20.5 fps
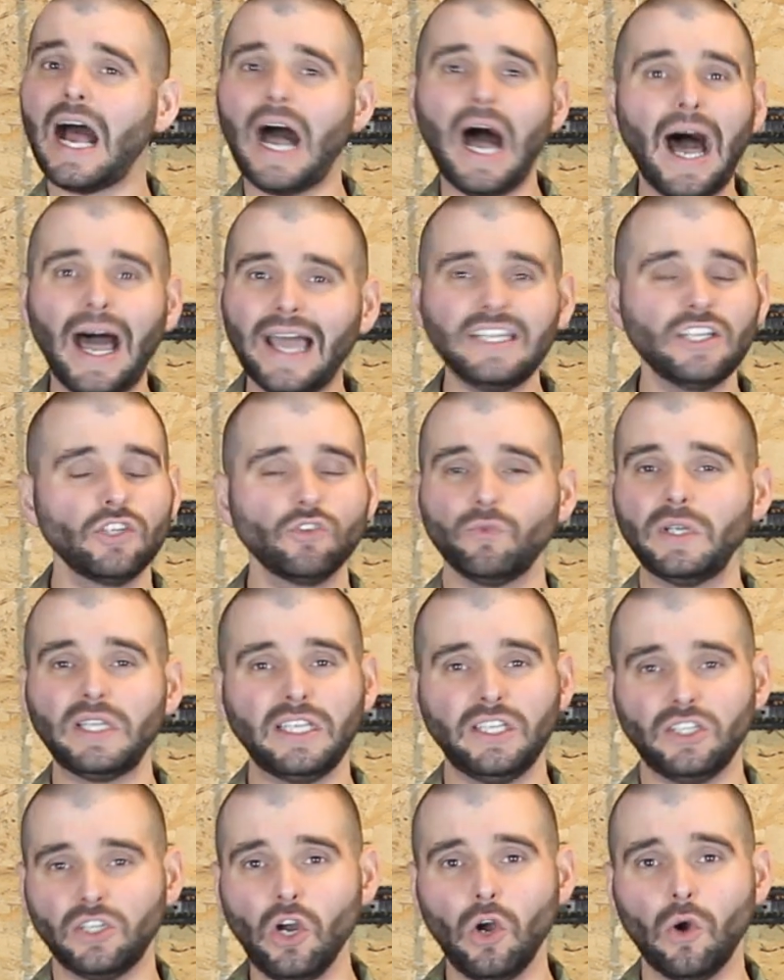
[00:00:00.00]
I didn't really
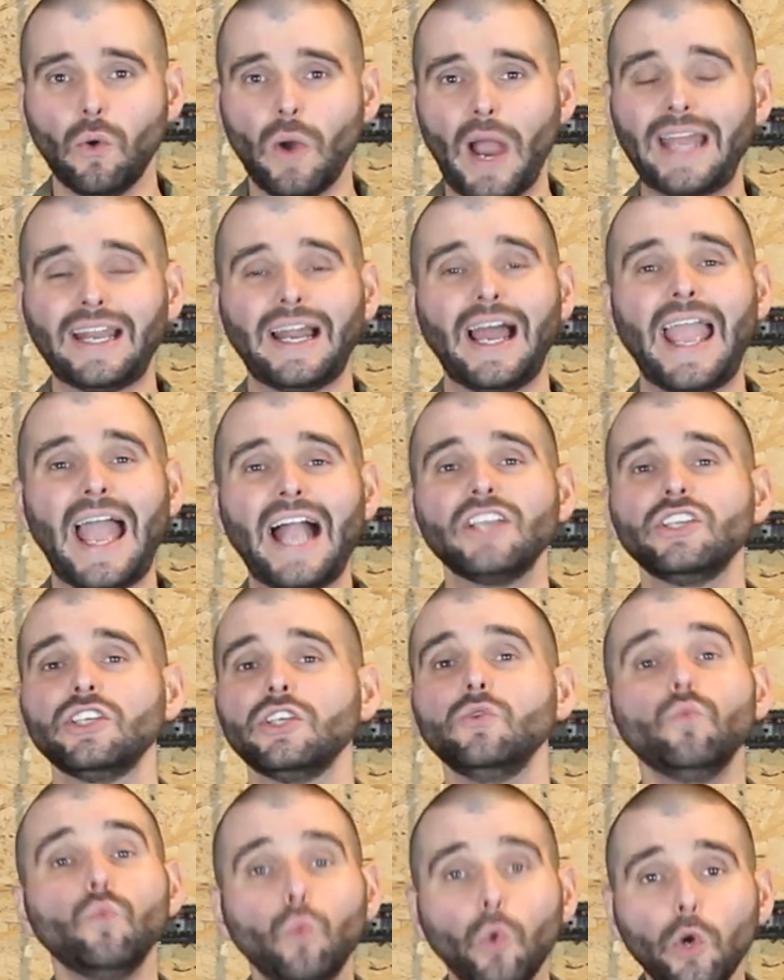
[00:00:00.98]
know, and I actually
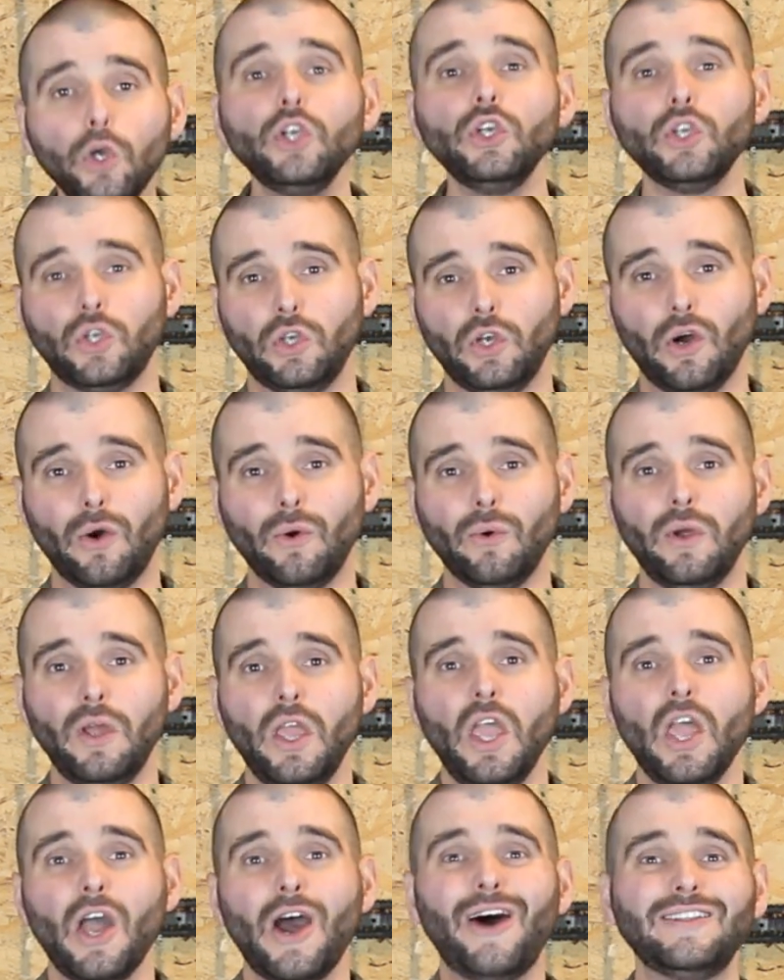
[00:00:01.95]
wouldn't know
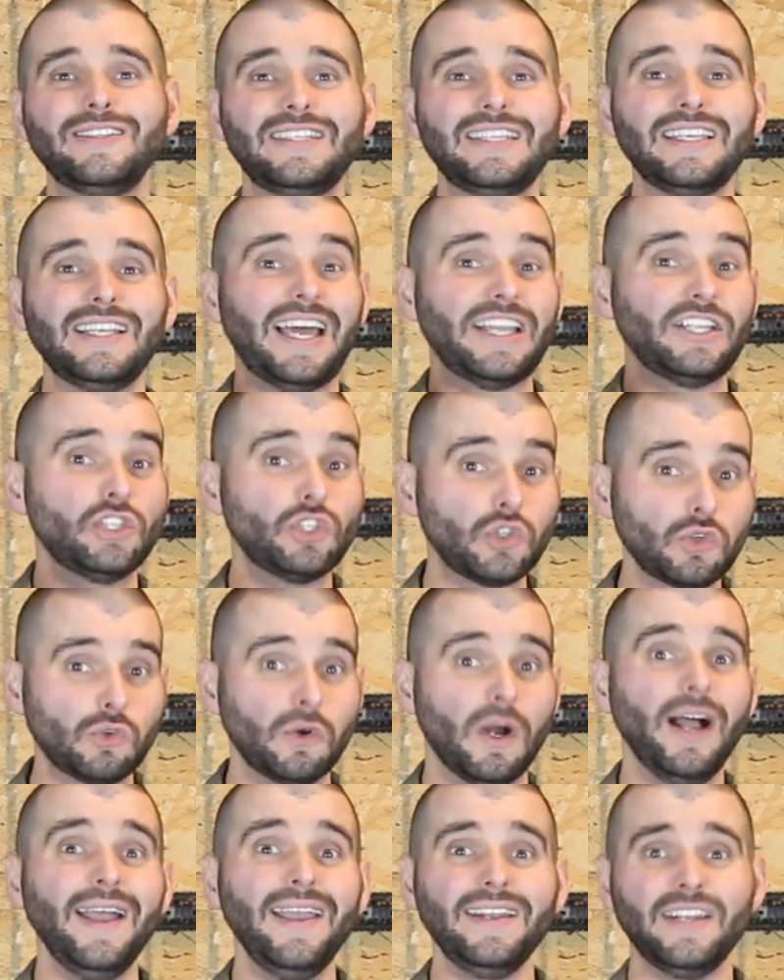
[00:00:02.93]
until I
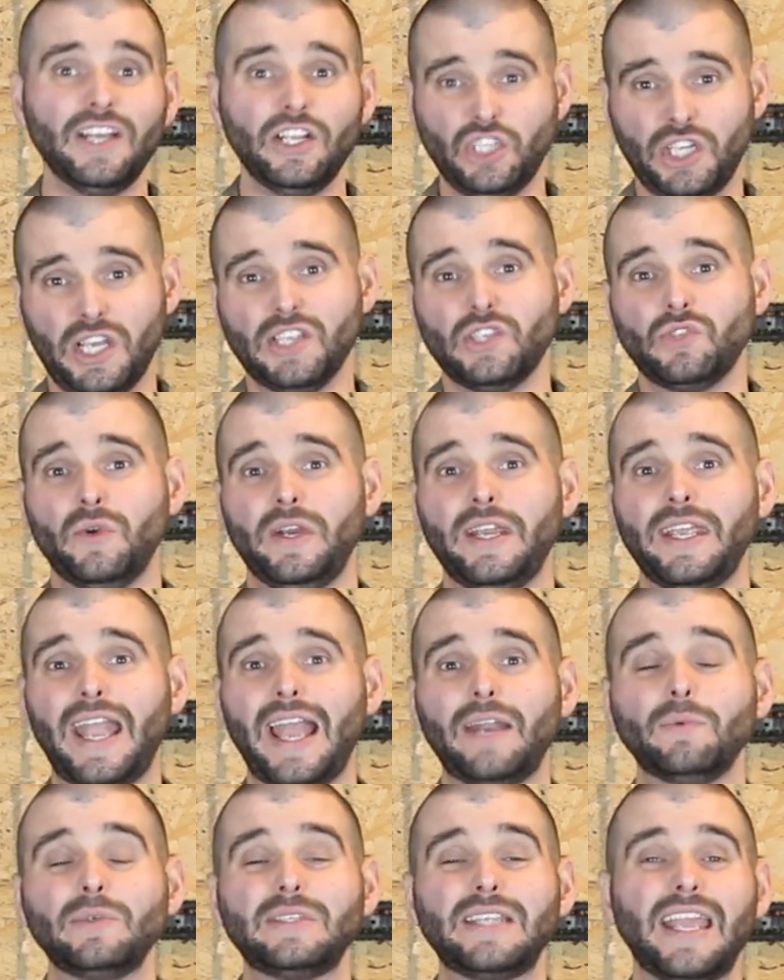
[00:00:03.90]
tried a chest rig
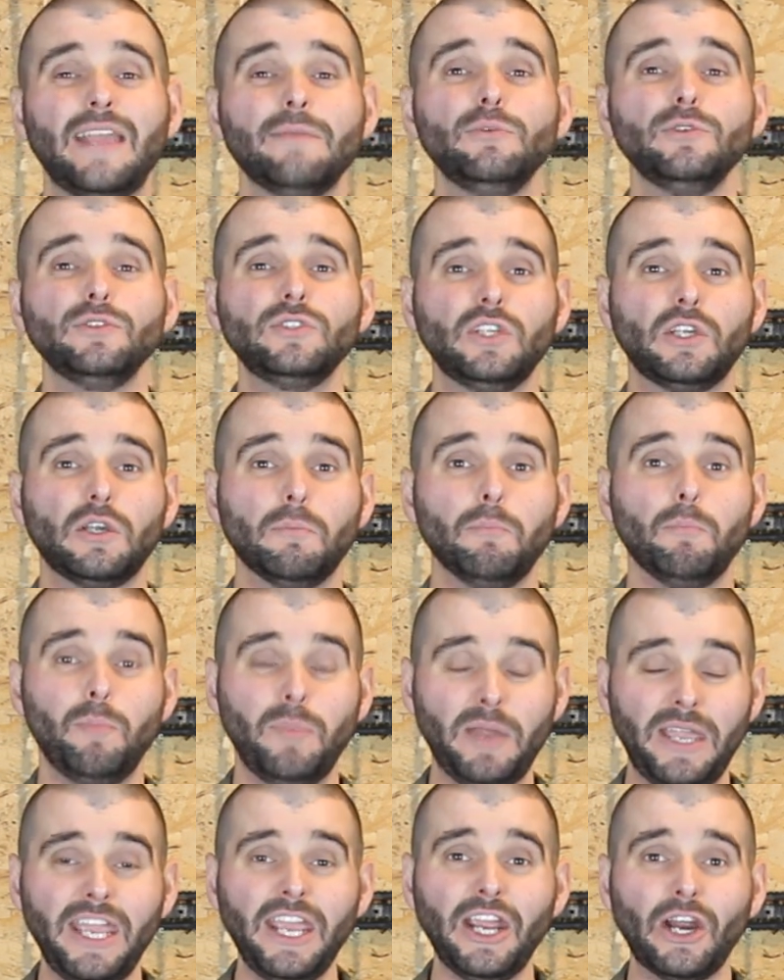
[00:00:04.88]
and was able to
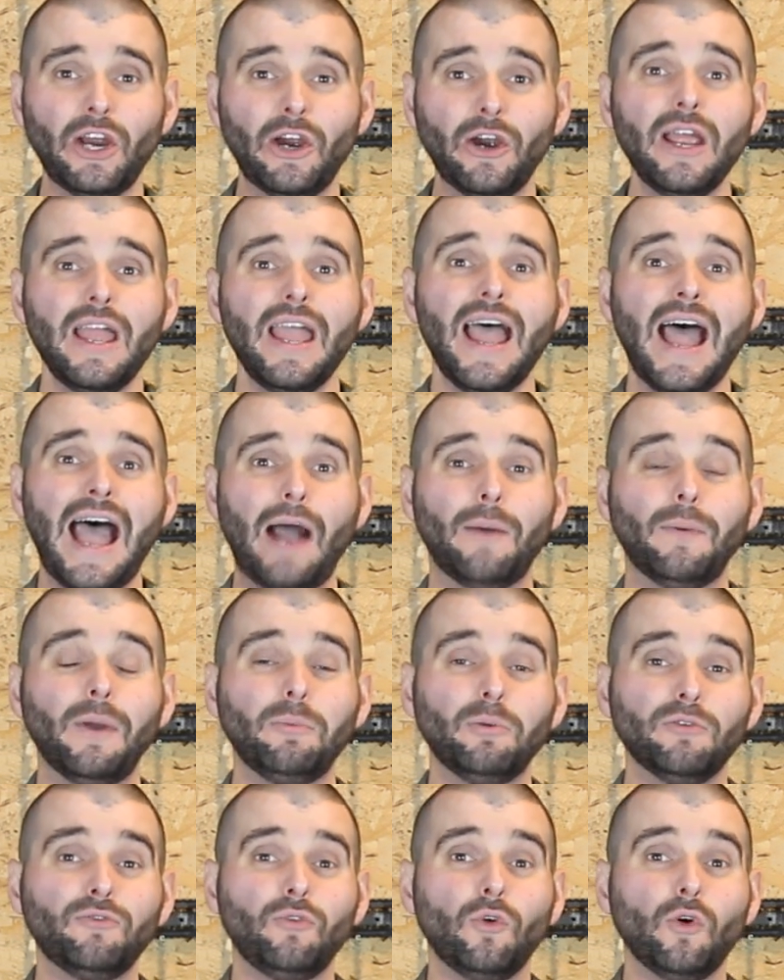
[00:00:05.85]
compare how I
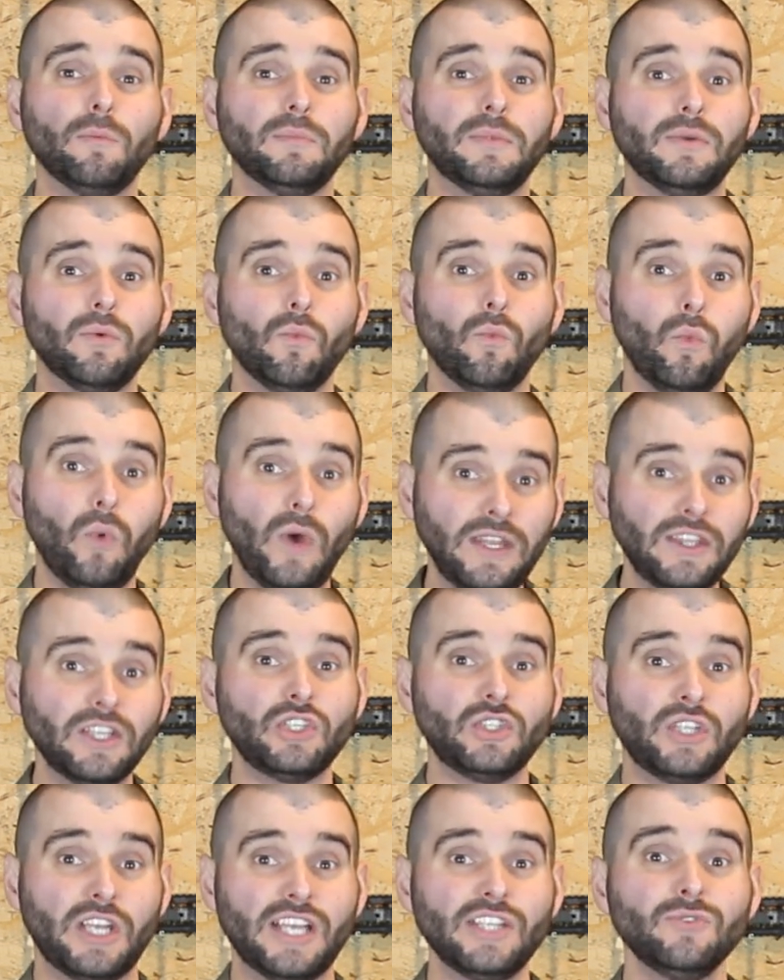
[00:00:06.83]
performed with a
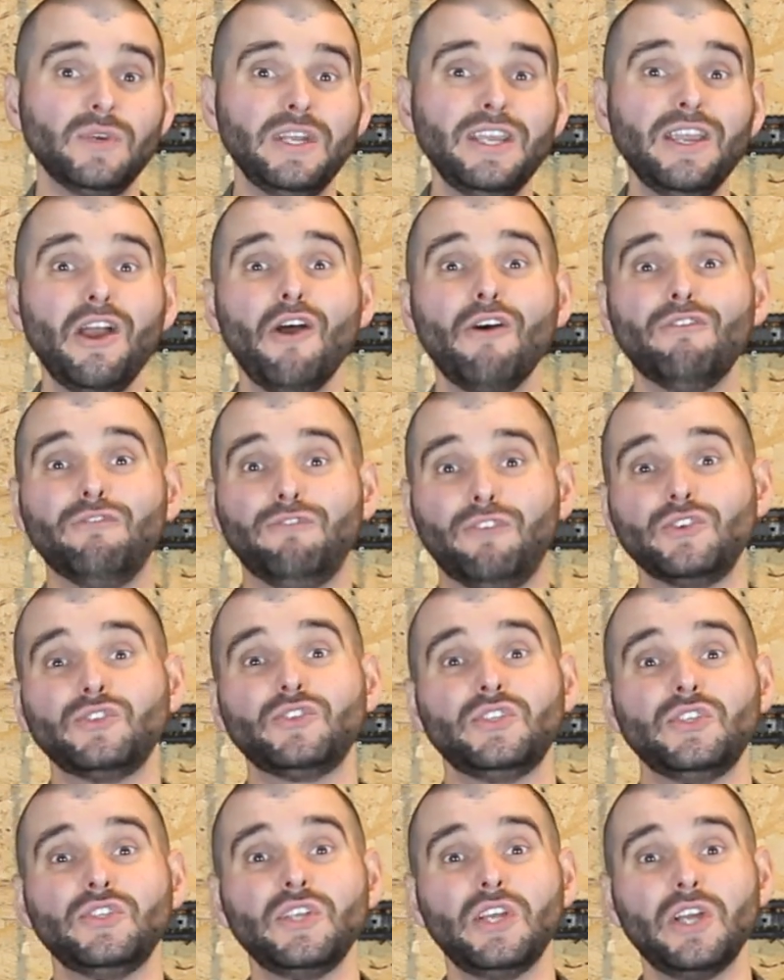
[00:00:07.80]
chest rig
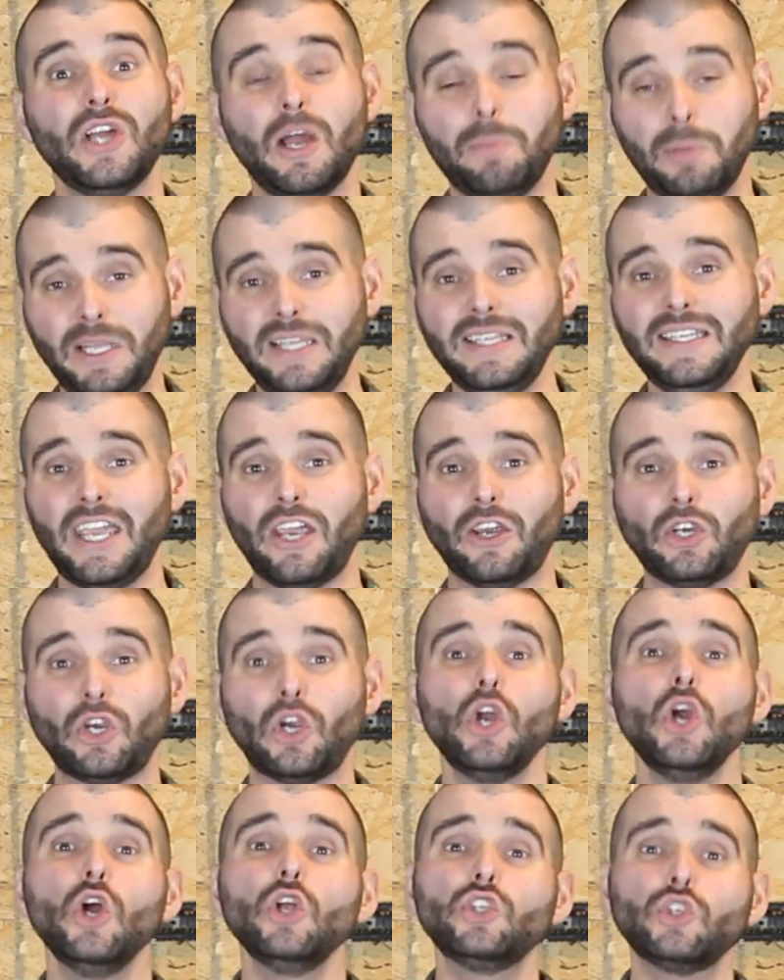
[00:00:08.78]
versus a plate carrier
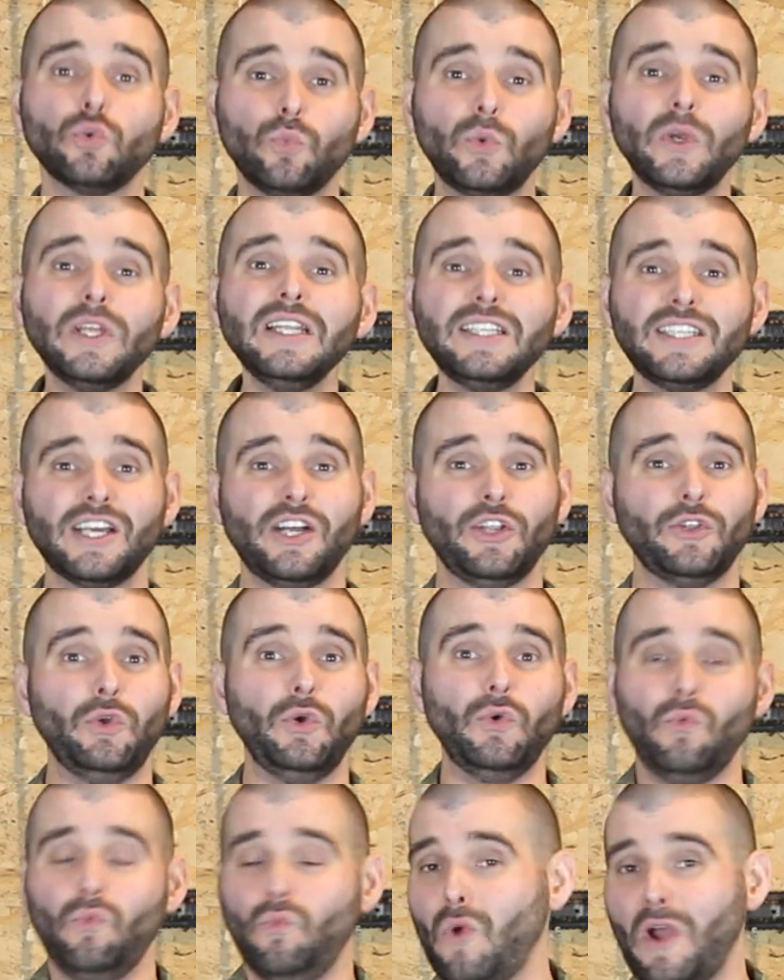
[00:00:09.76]
to really tell you
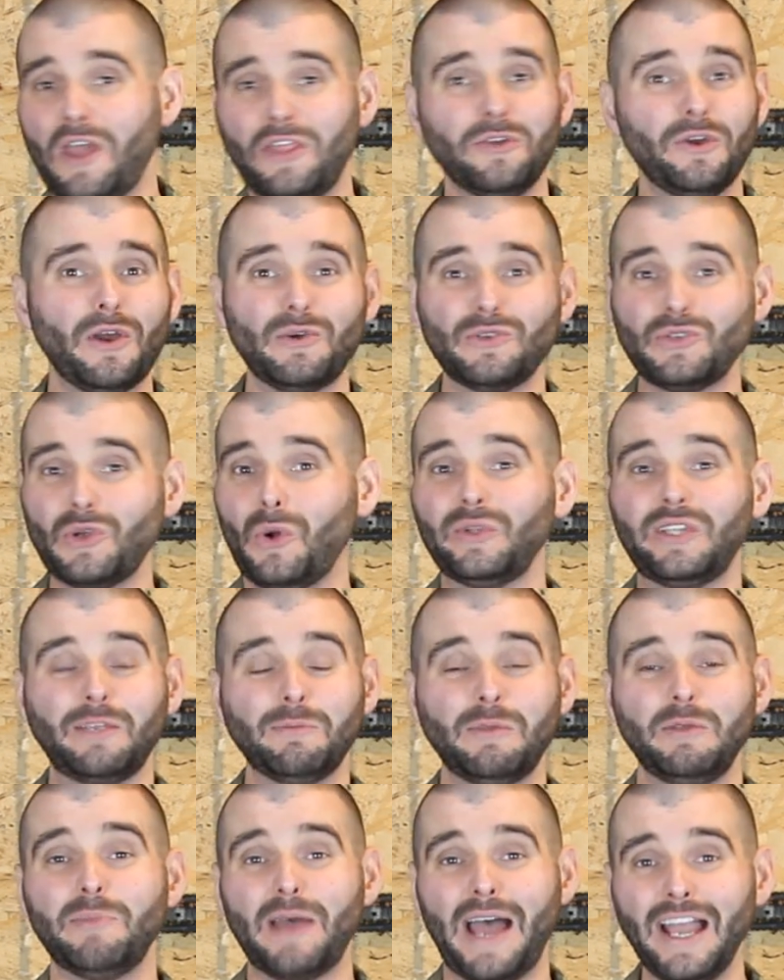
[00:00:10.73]
whether it was holding me
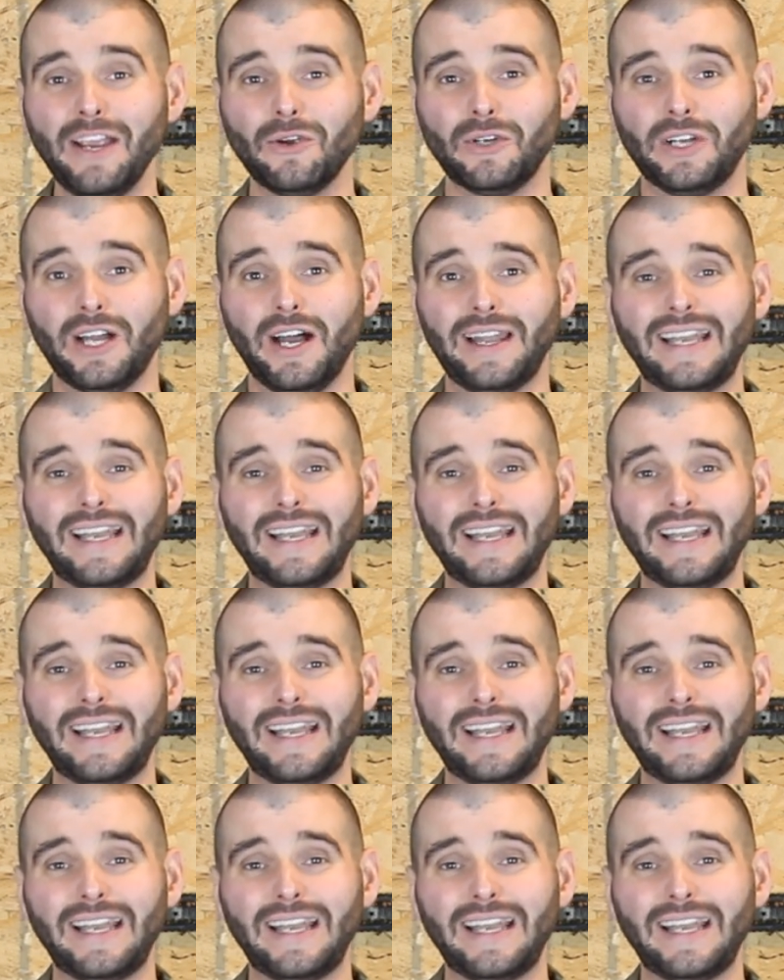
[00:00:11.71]
back or not.